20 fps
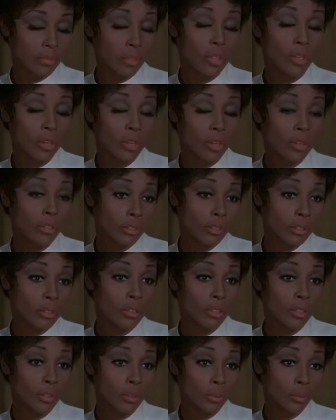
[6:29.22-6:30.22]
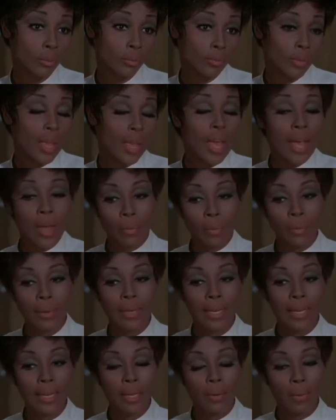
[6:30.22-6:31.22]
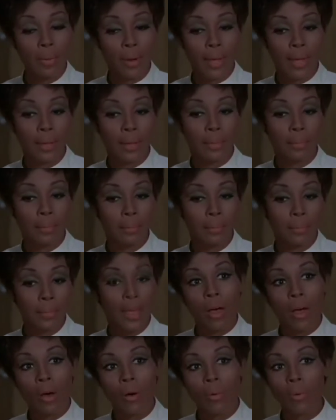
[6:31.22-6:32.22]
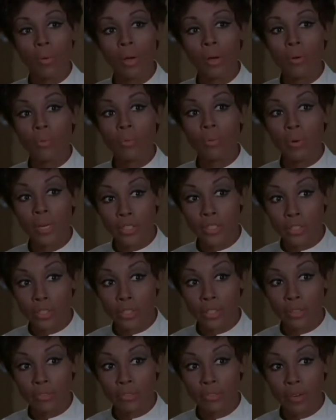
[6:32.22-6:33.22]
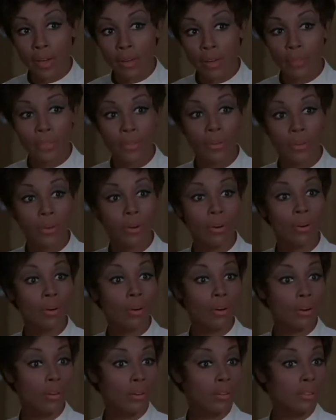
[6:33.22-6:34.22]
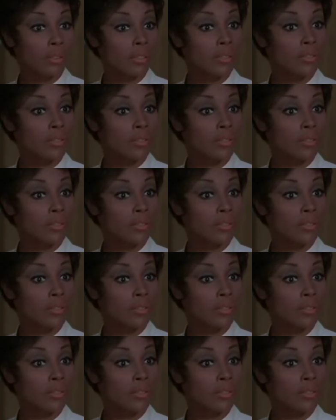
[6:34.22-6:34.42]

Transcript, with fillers: To girls, too. Well, anyway, when Richard found out that Earl's